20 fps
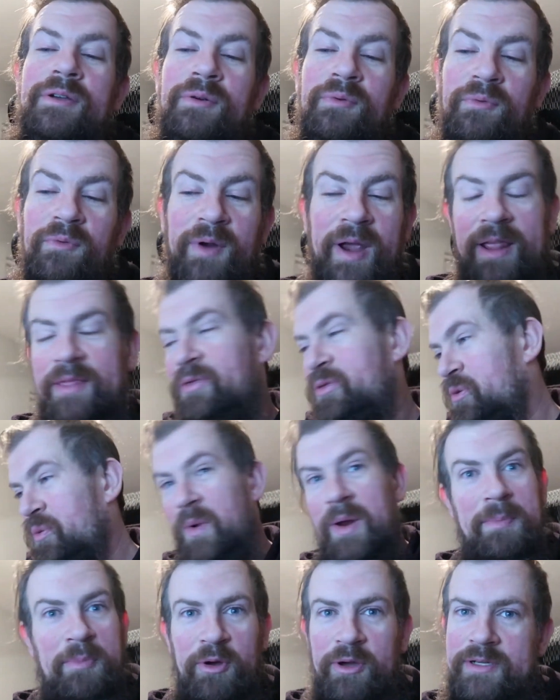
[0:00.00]
read
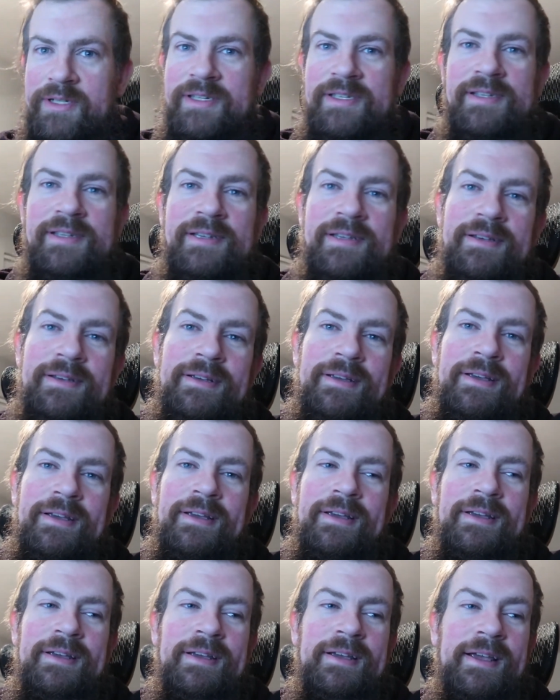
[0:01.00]
three books,
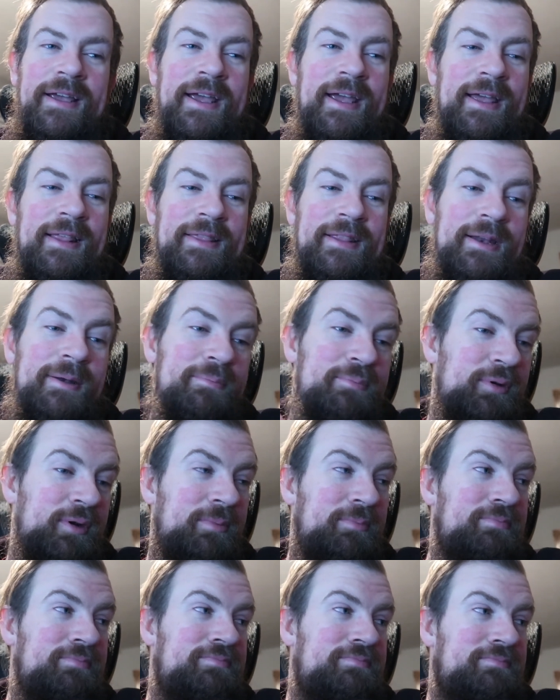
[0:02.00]
and then put
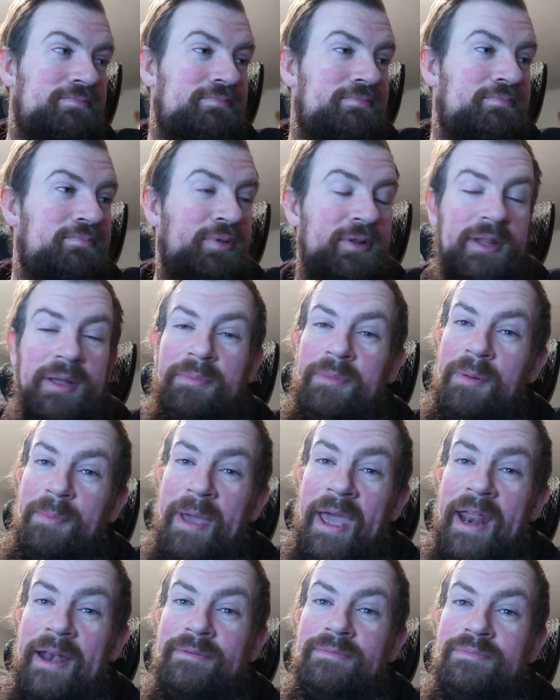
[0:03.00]
them, put them to
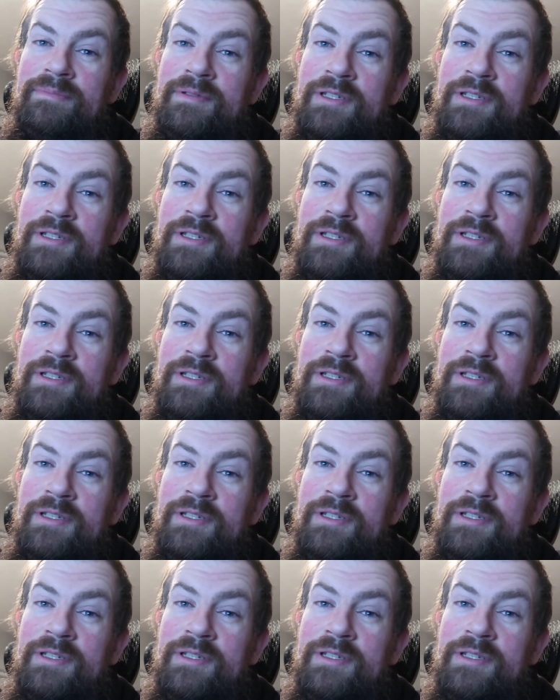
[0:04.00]
bed.